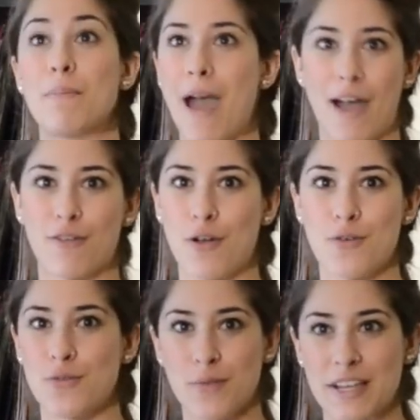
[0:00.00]
macro
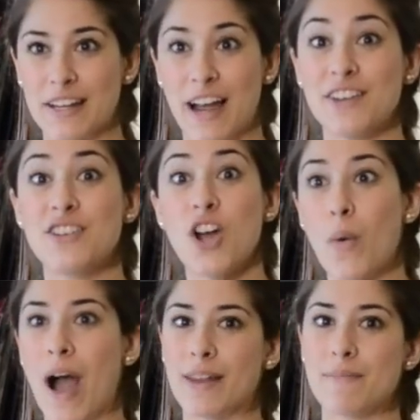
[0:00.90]
queen. I know
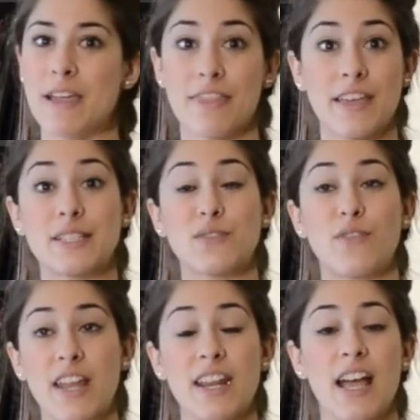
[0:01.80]
how to make things
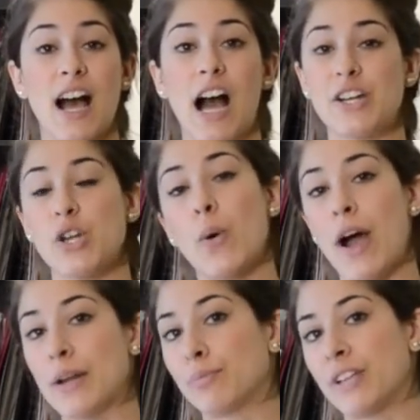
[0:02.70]
fit. I know how
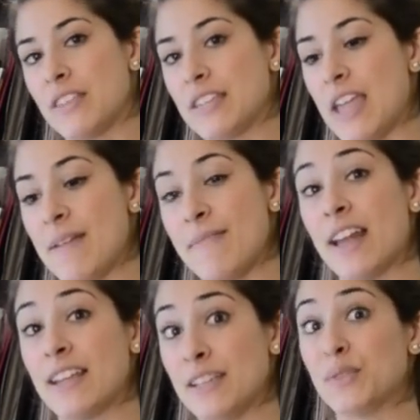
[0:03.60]
to play the game
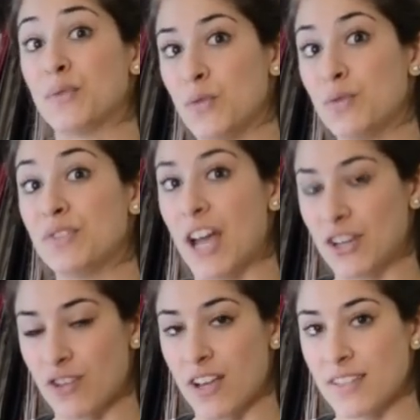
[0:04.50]
that is food
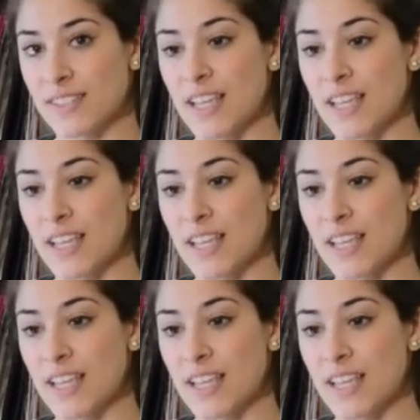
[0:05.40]
Tetris.